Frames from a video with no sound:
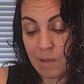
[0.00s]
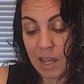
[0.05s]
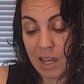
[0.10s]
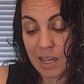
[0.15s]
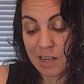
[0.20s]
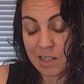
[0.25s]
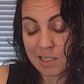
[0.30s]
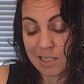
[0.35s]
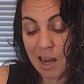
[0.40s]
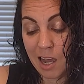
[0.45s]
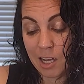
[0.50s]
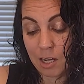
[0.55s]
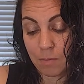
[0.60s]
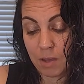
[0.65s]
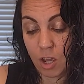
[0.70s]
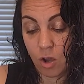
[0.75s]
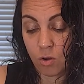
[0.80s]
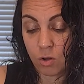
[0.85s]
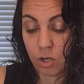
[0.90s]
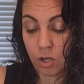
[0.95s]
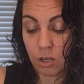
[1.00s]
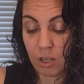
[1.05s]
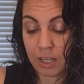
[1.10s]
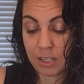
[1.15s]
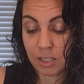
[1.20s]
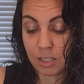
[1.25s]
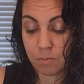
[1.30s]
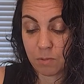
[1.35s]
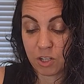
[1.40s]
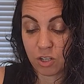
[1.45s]
and it's not gonna be
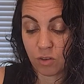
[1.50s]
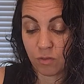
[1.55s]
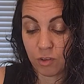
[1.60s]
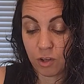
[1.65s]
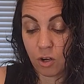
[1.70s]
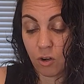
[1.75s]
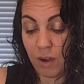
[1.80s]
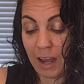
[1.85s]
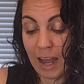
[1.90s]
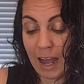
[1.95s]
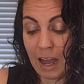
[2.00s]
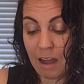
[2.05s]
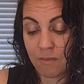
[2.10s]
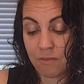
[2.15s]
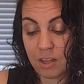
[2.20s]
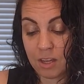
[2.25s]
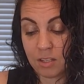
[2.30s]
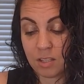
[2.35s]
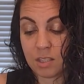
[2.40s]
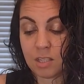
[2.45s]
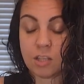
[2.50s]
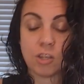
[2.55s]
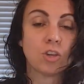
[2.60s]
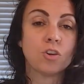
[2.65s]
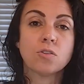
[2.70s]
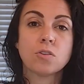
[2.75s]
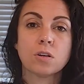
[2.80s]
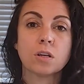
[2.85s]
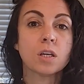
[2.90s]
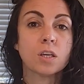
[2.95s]
odorless. But if you don't have this,
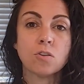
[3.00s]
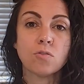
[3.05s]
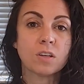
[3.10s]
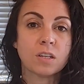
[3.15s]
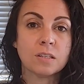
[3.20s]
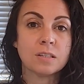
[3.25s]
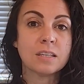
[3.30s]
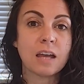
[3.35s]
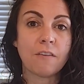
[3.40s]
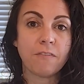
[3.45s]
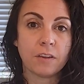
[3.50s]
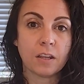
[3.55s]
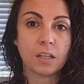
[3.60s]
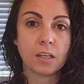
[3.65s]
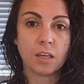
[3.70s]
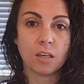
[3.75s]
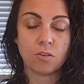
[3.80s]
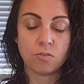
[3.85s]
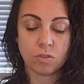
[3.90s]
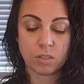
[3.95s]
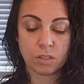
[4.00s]
you can definitely use